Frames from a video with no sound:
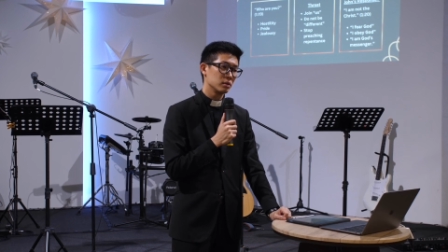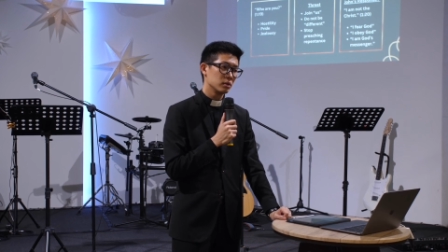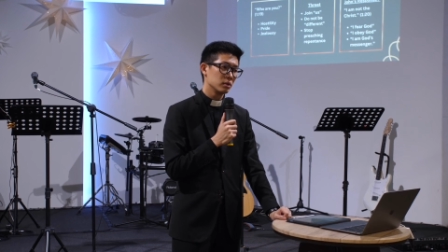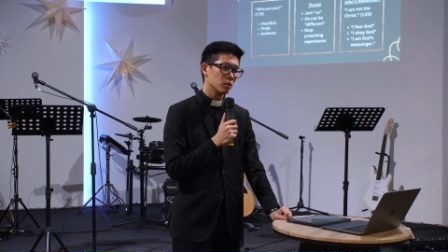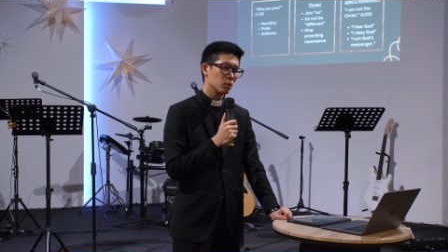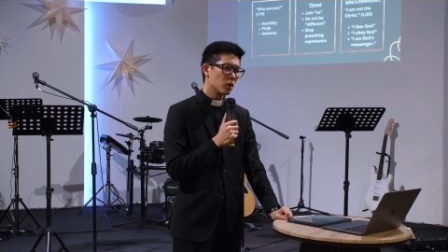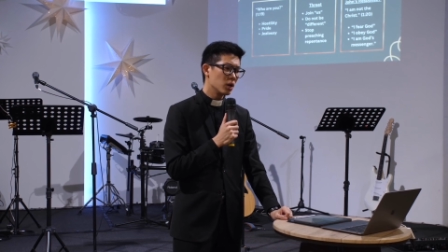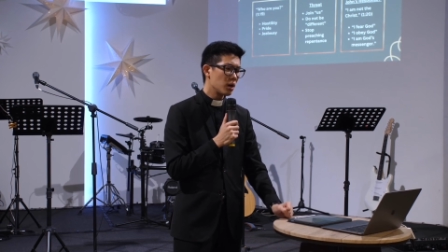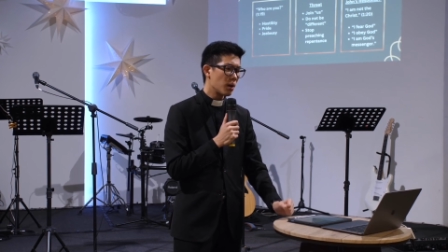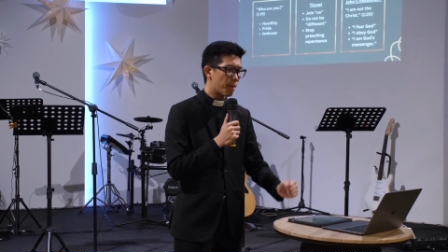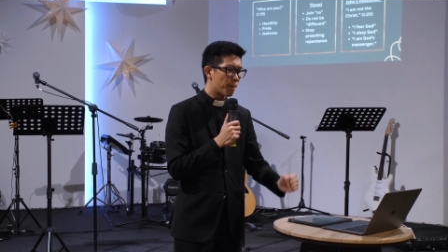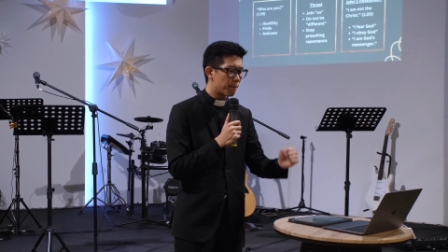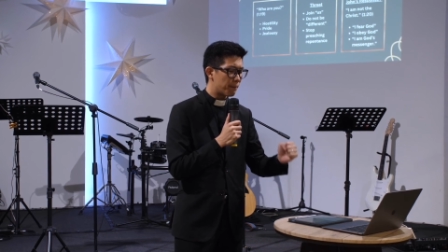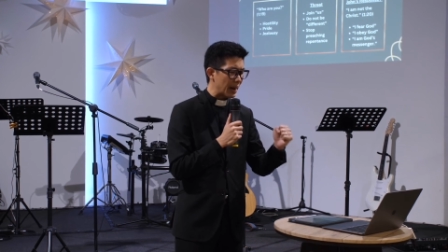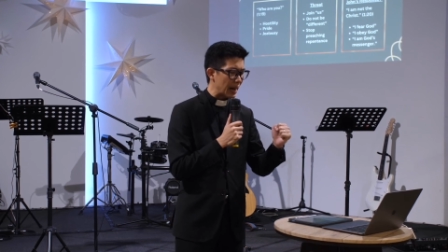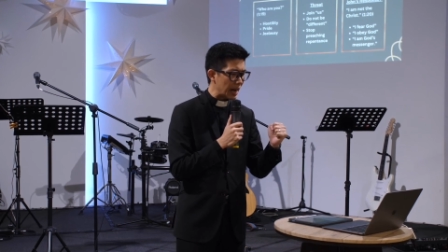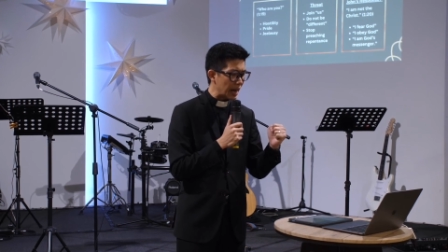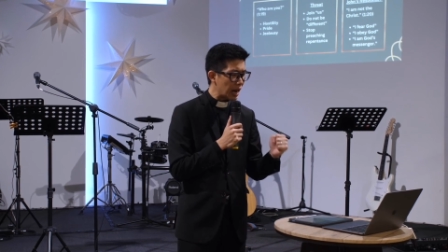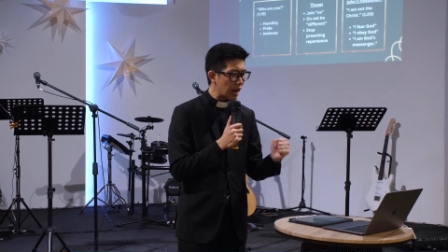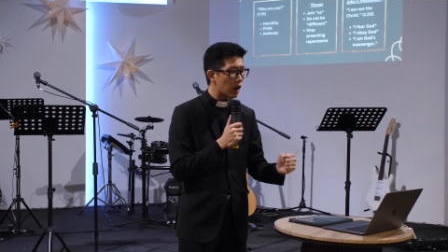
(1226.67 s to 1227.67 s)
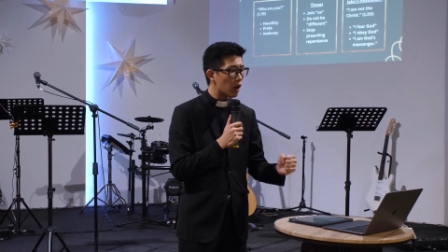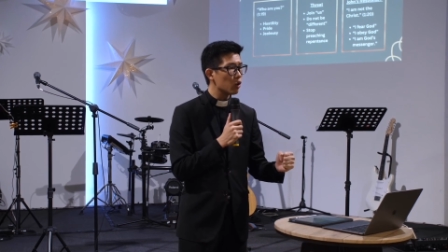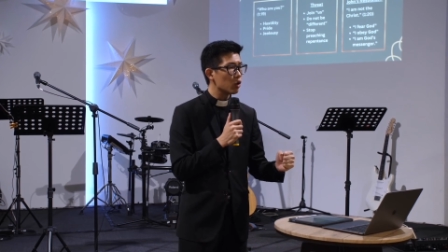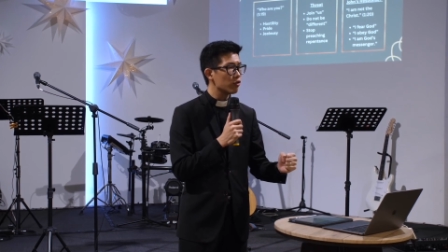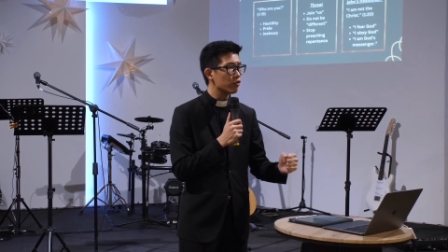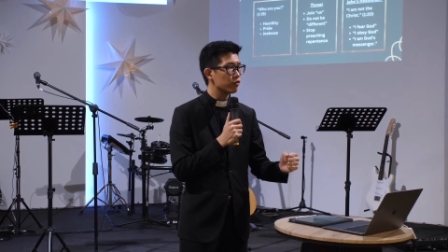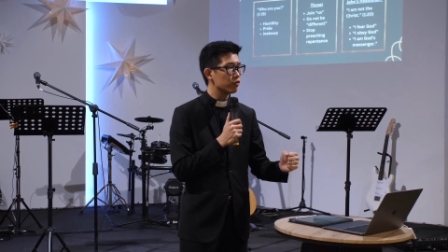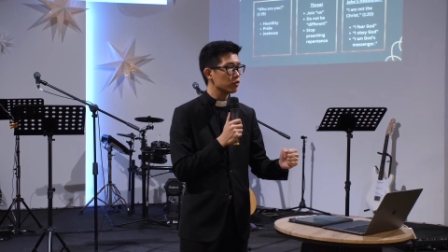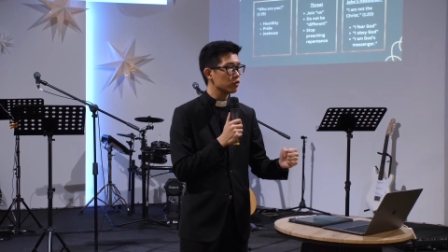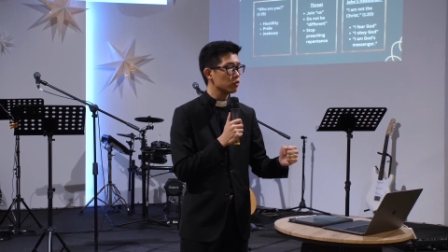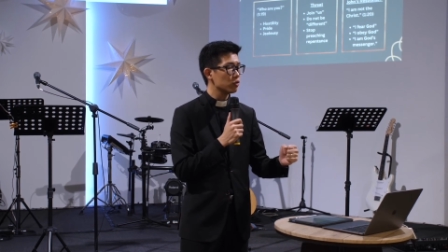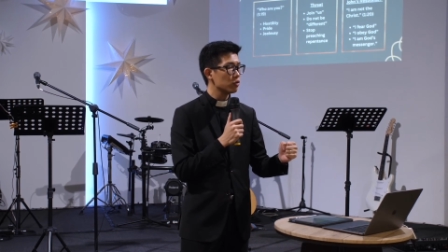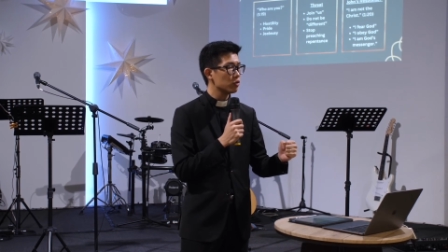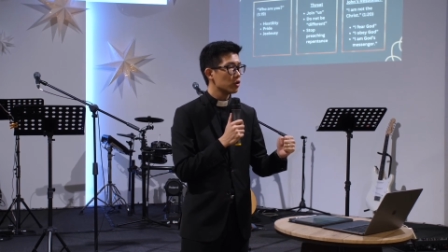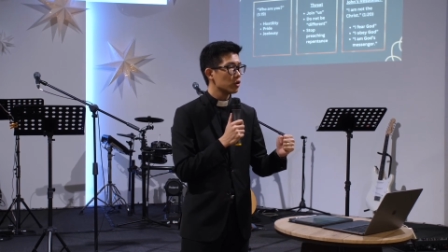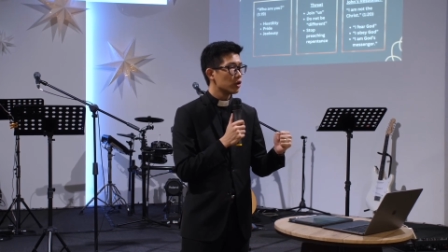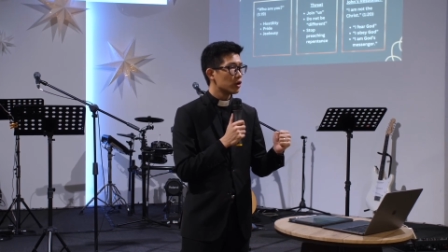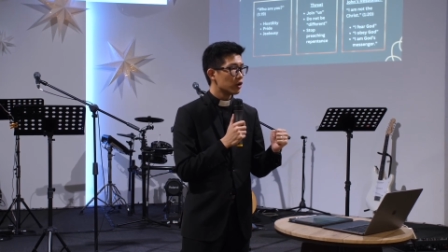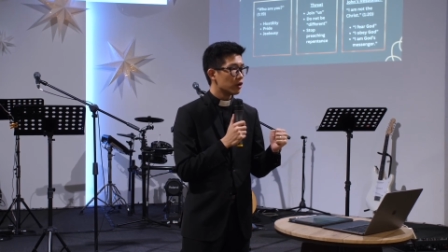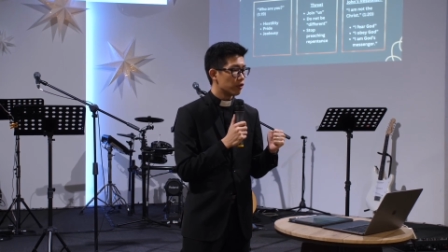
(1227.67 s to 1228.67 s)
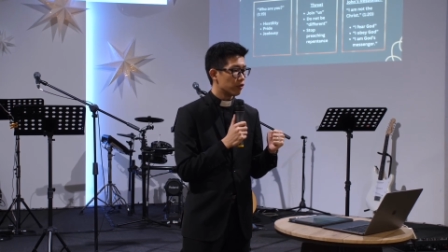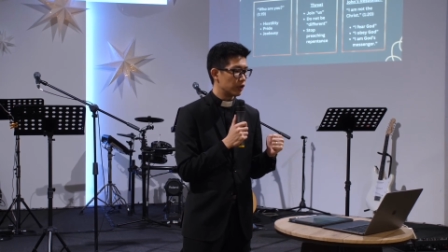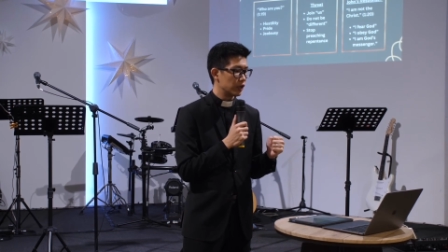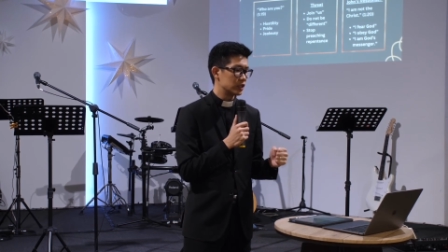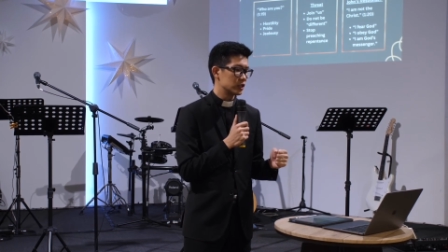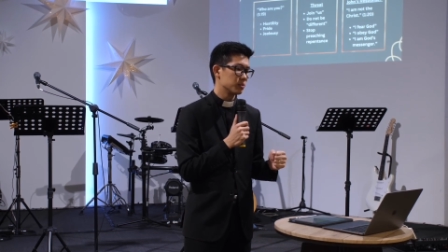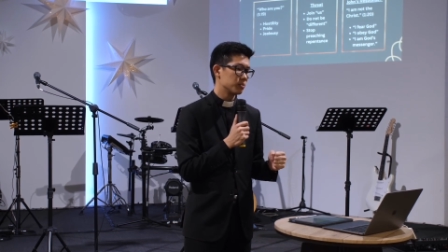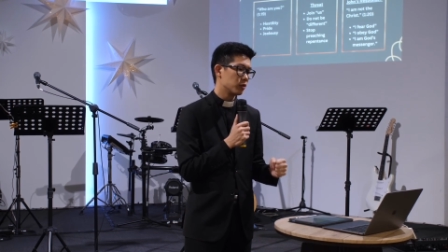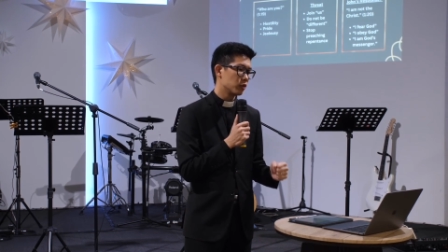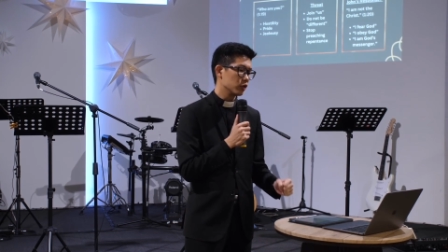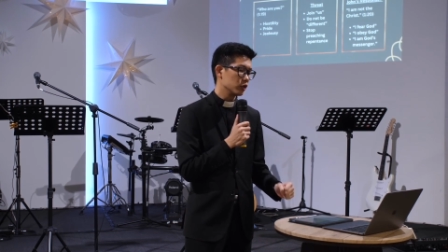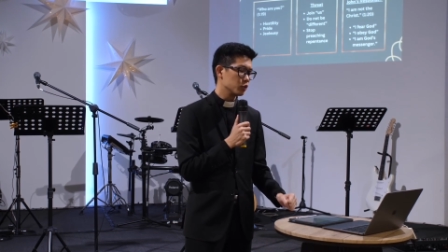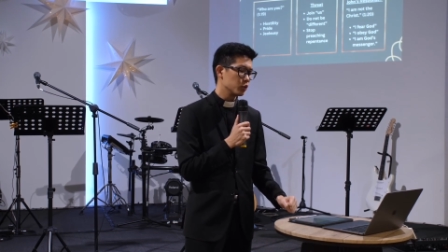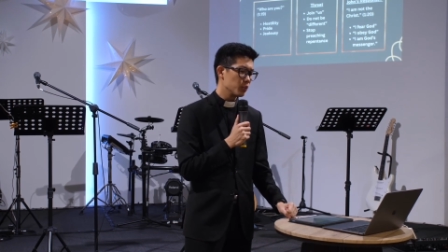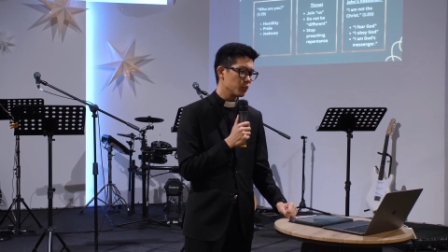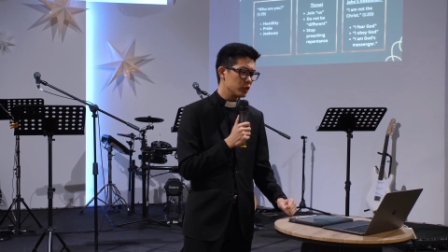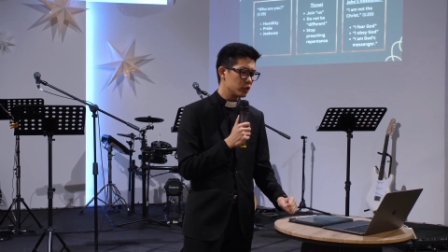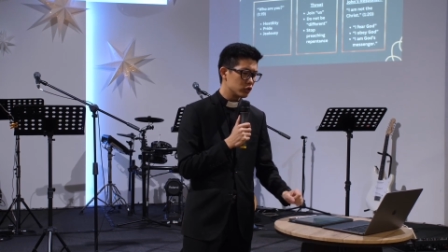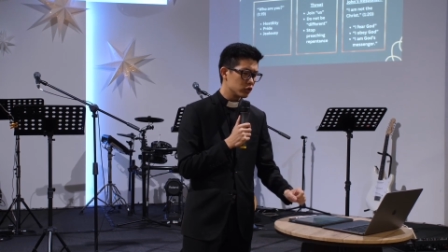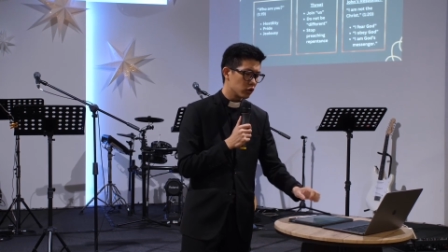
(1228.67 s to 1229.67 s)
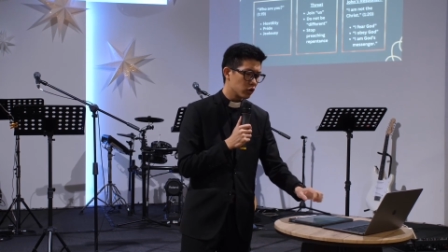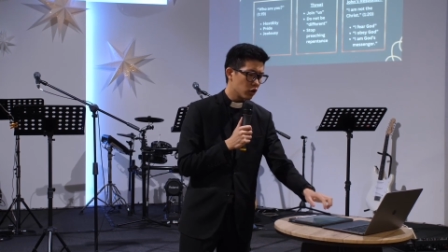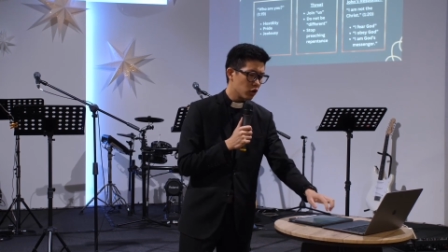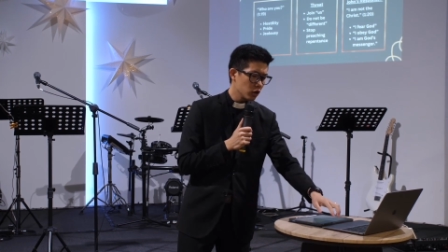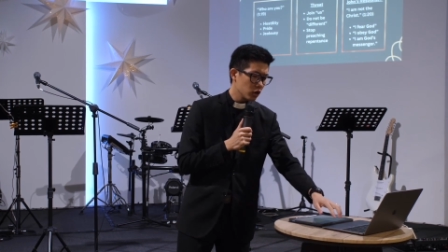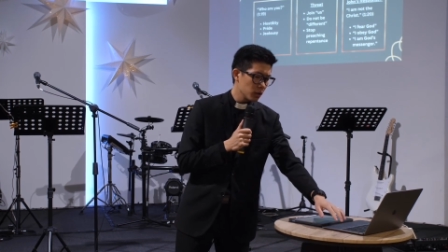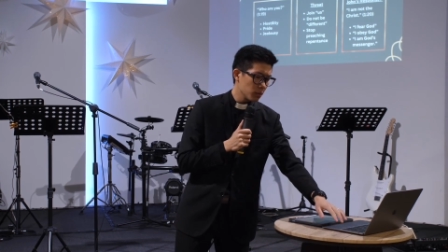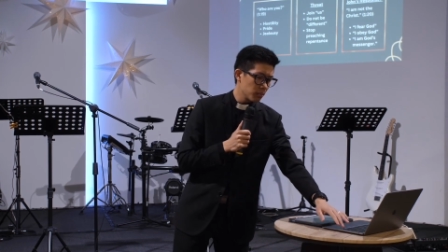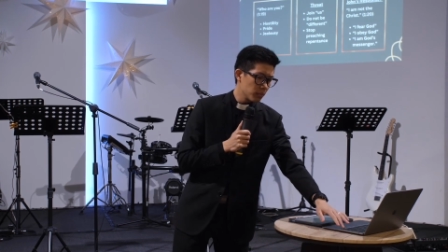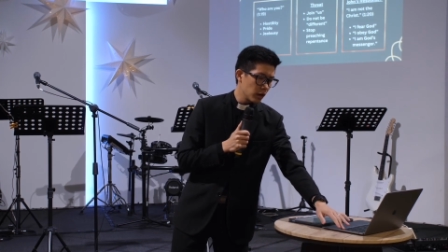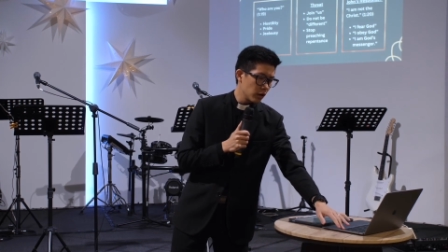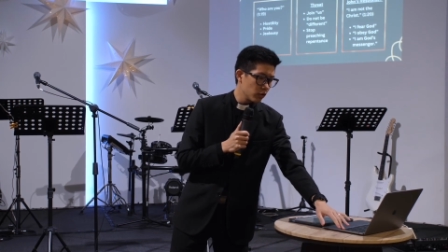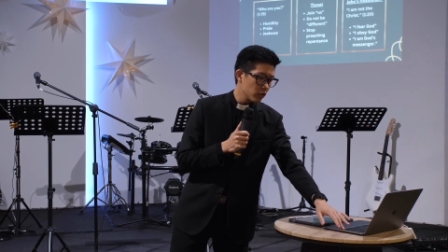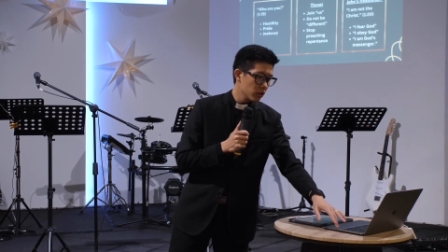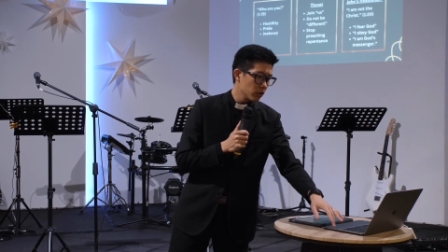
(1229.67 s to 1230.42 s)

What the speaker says: What a powerful response. When we talk about